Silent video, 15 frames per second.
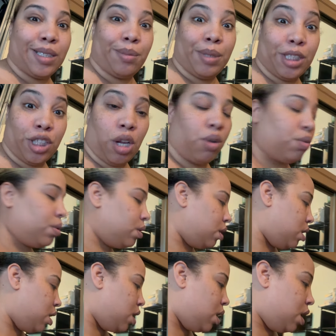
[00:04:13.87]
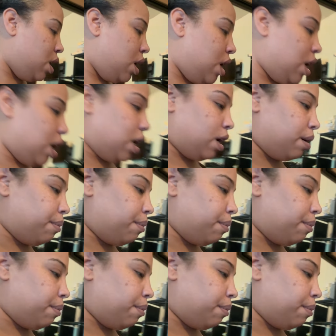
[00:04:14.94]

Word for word: to be shown. um